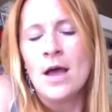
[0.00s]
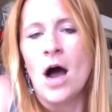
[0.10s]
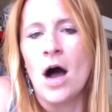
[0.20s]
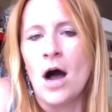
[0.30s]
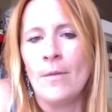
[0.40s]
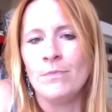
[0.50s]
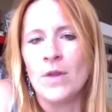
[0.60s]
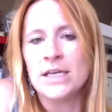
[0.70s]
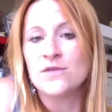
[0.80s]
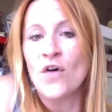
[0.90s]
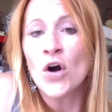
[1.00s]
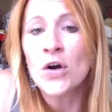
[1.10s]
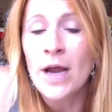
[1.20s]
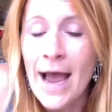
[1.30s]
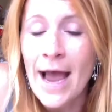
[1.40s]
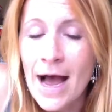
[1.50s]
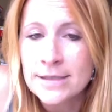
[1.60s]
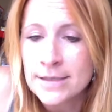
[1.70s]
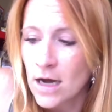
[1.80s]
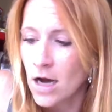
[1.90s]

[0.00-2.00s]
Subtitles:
As far as